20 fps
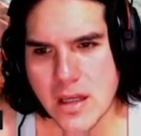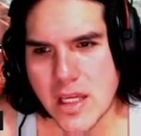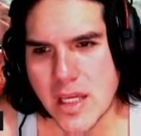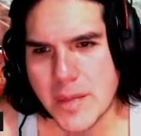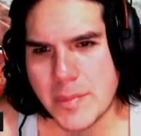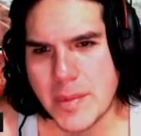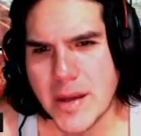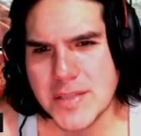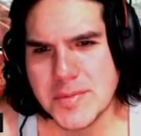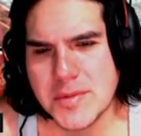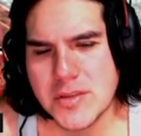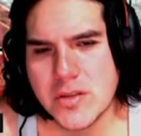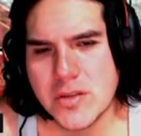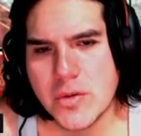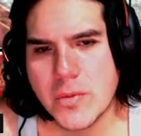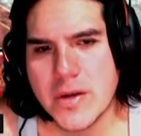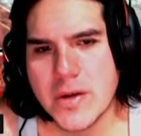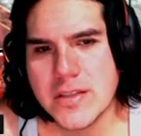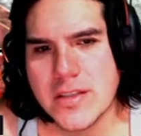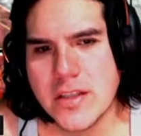It pains me to
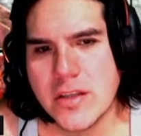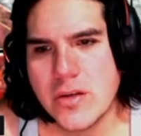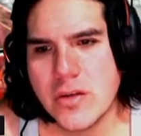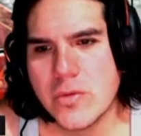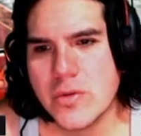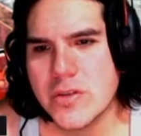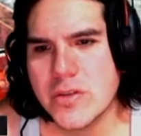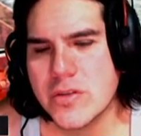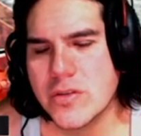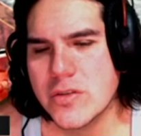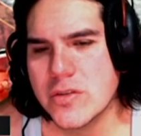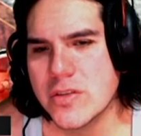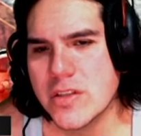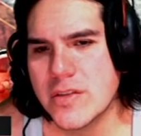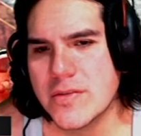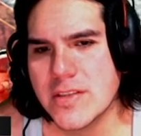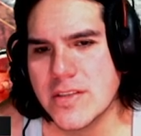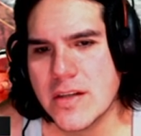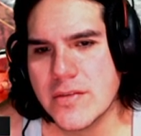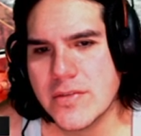request that you return to
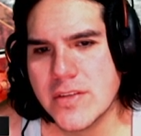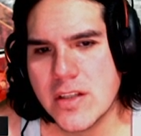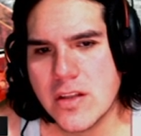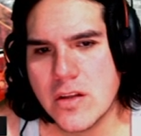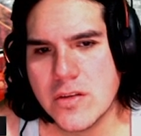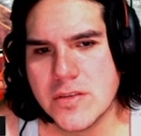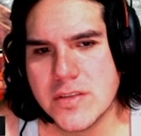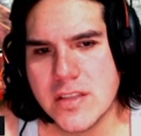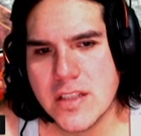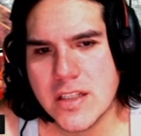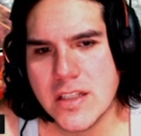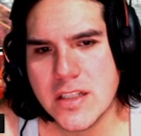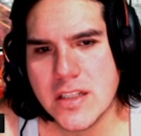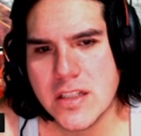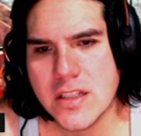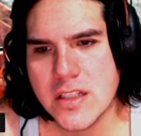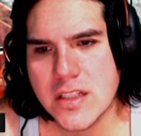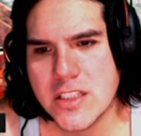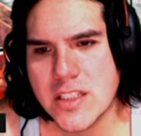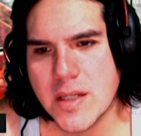service after closing
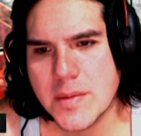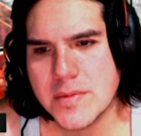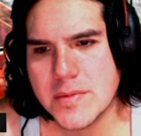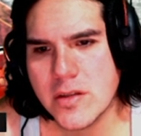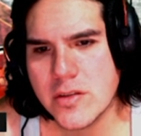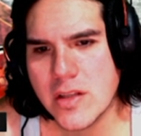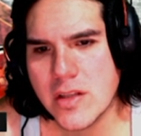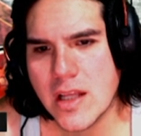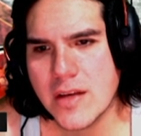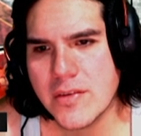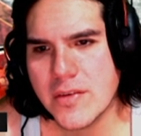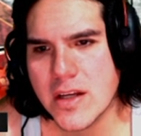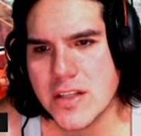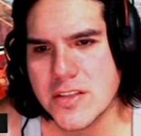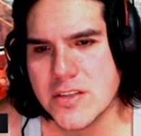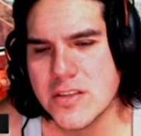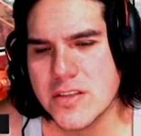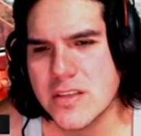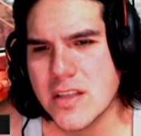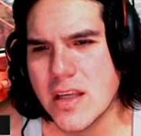the, the shop to your life,
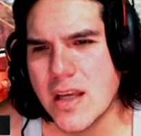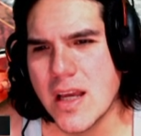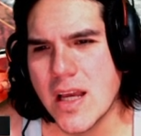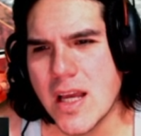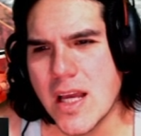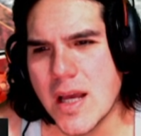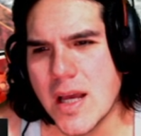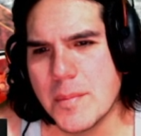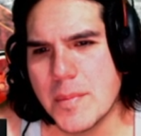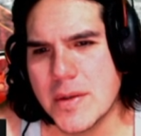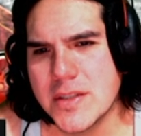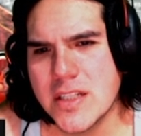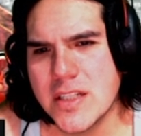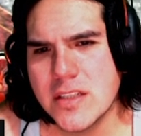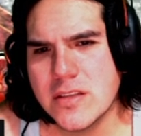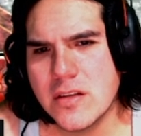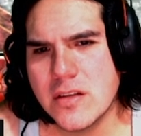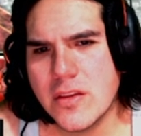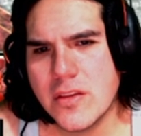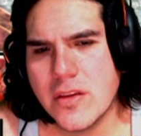Cassius. But
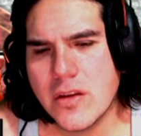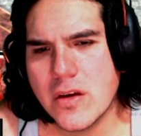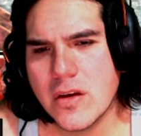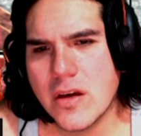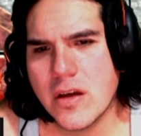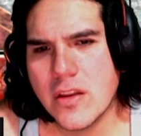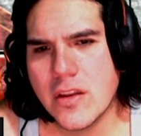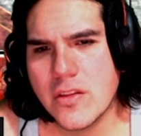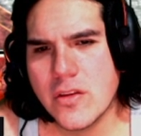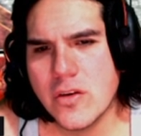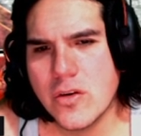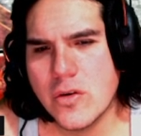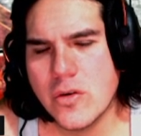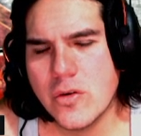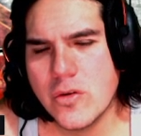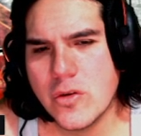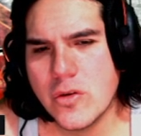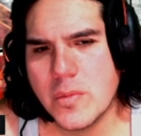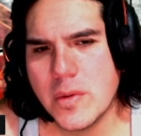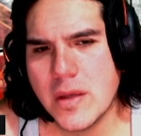gentle uh, though
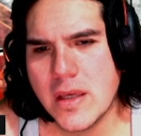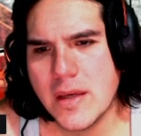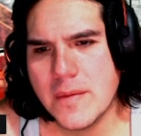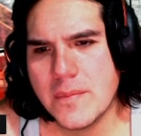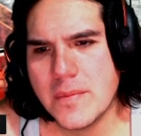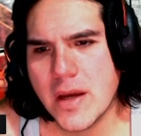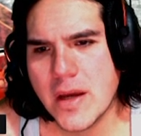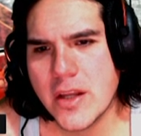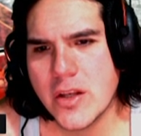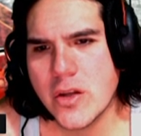you be, I